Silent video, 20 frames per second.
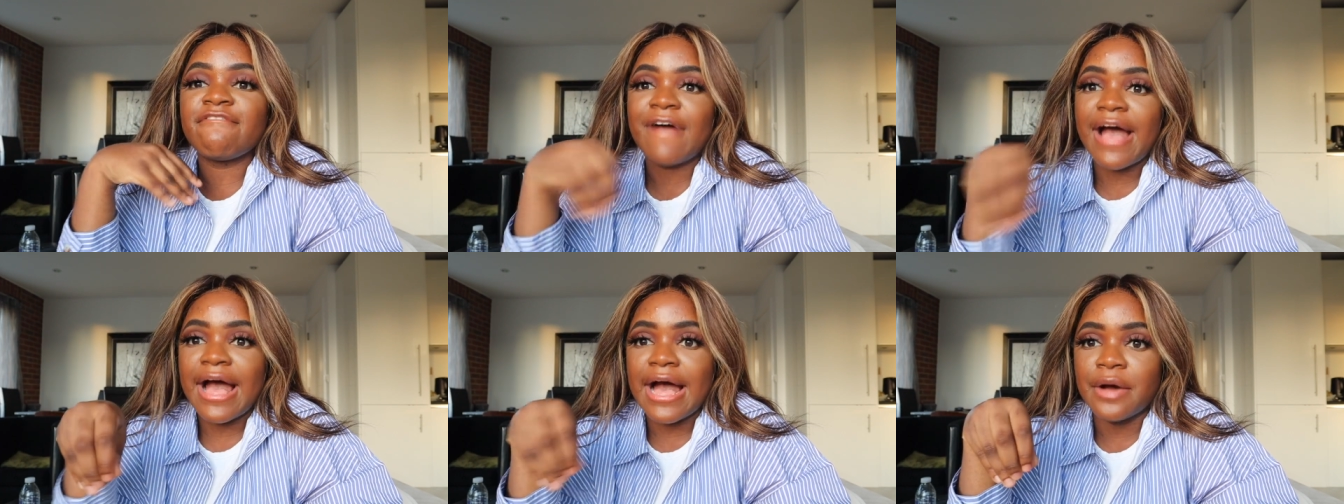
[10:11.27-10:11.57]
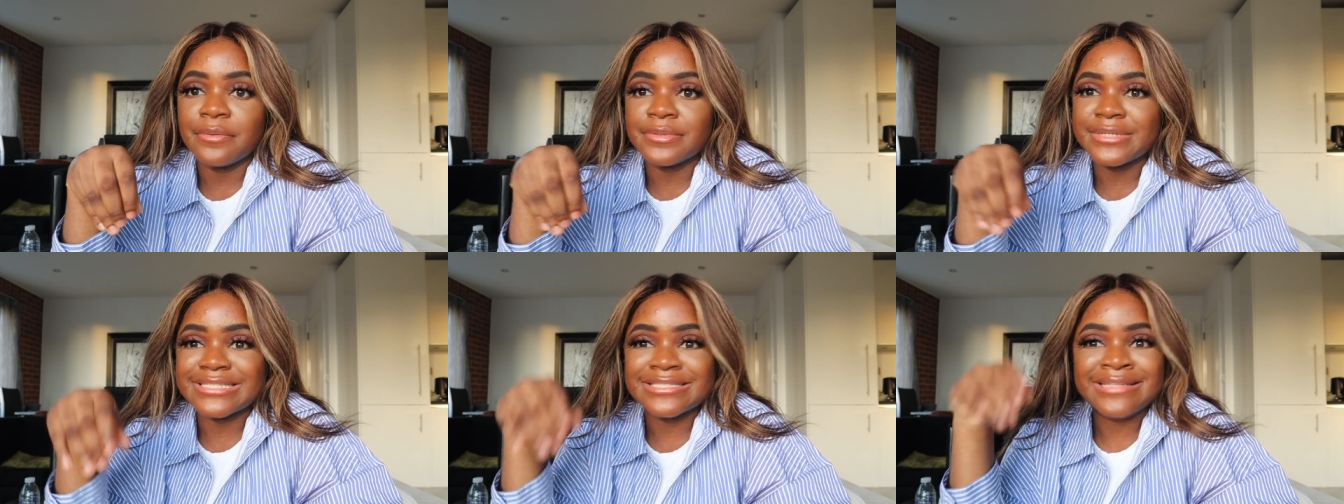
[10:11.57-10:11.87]

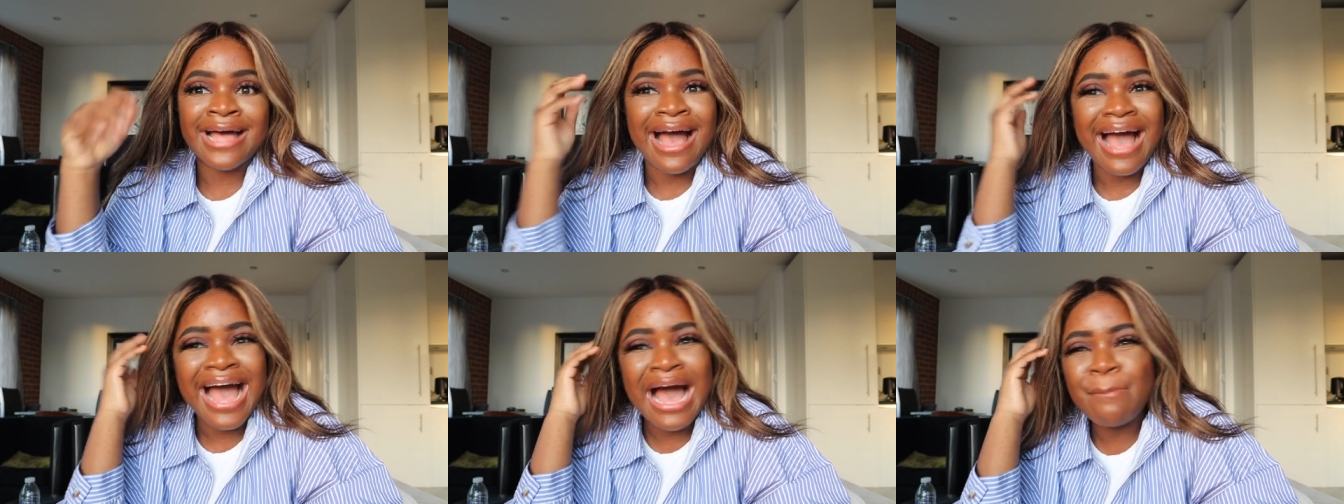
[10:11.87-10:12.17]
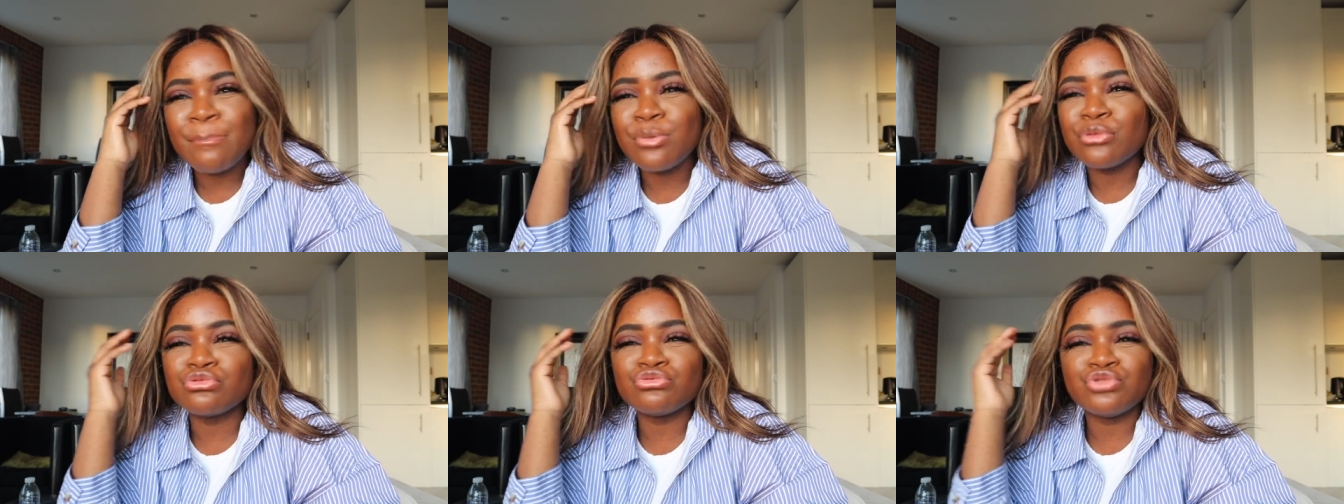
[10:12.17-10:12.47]
found is that
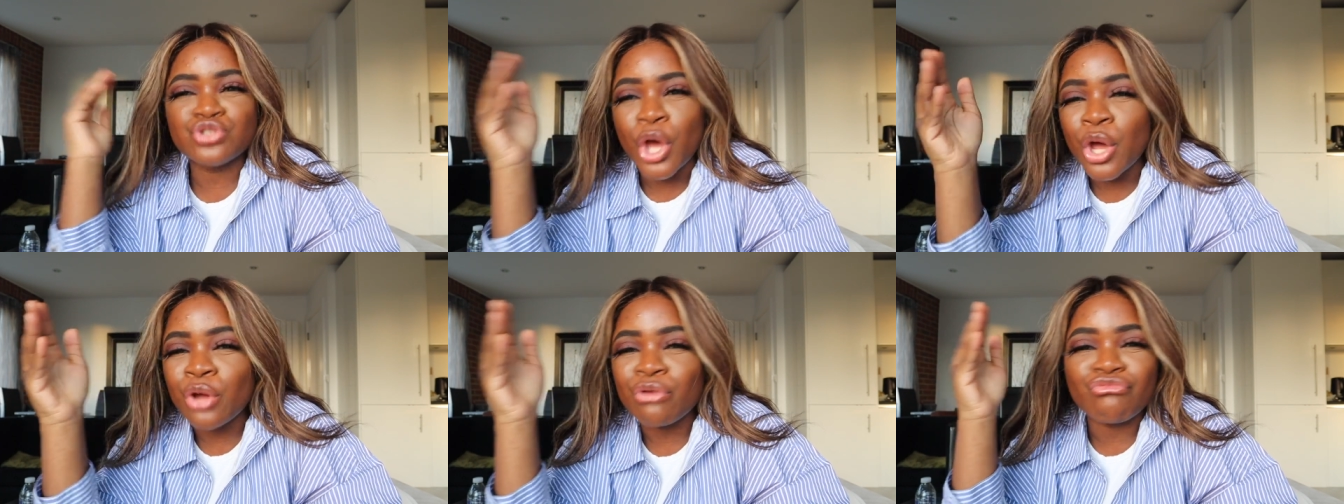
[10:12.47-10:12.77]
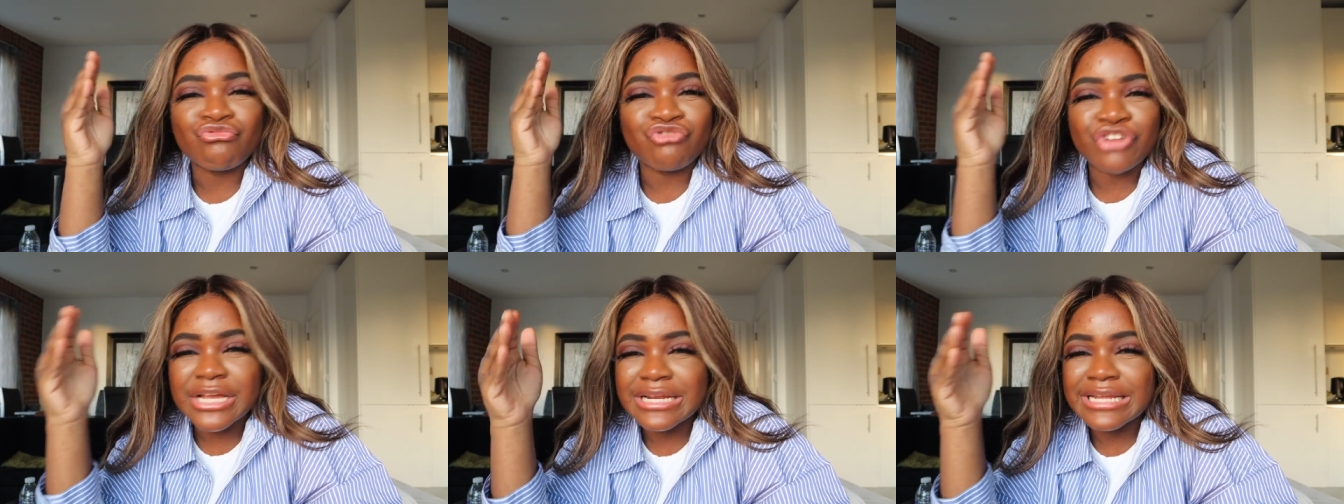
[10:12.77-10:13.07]
Apple
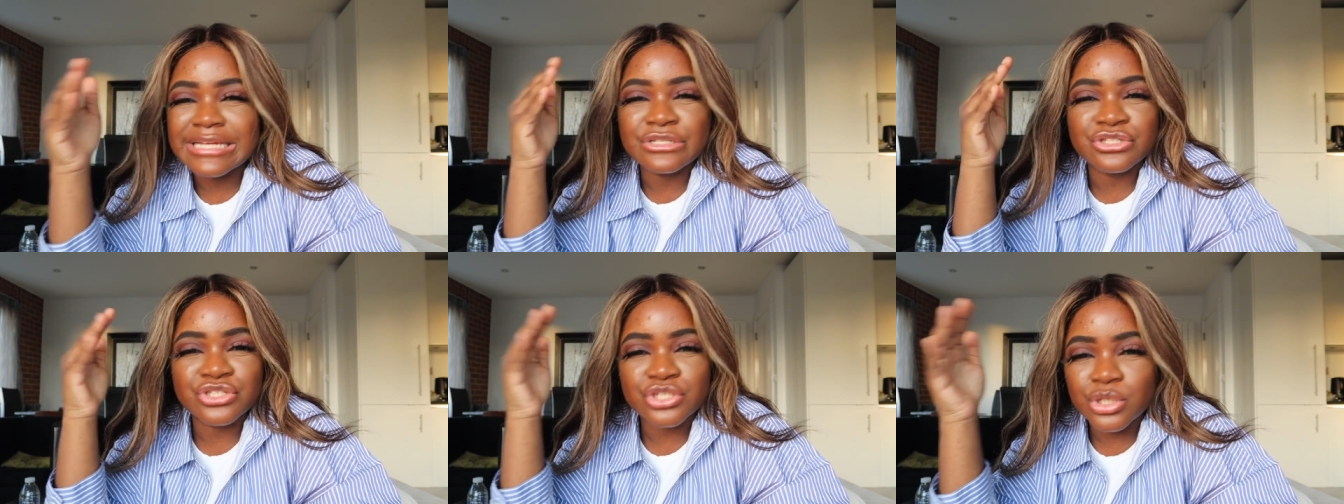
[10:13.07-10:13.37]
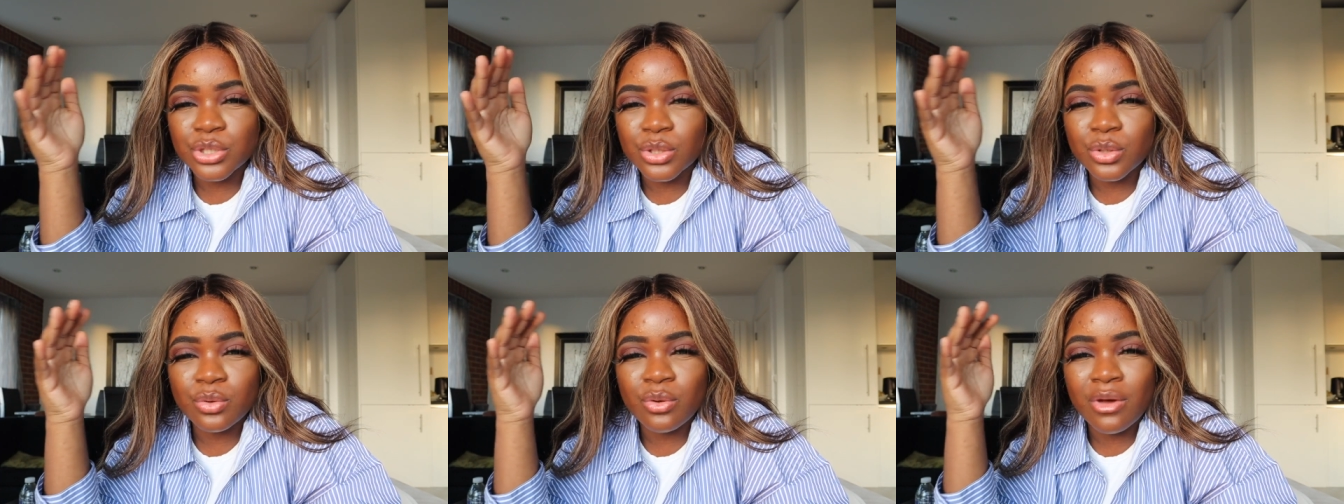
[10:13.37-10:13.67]
don't really
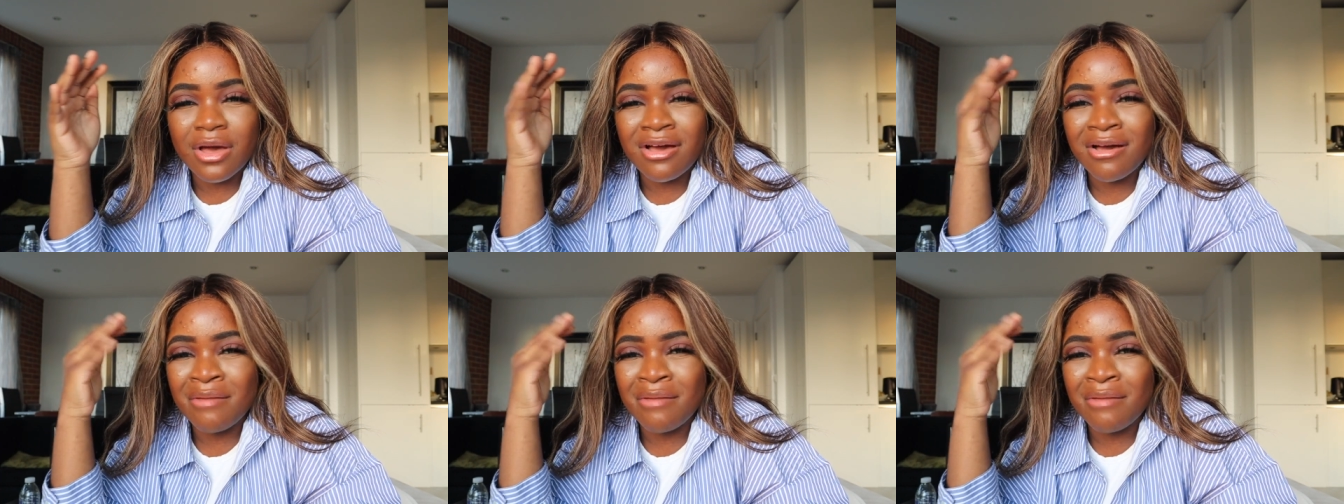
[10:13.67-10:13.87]
do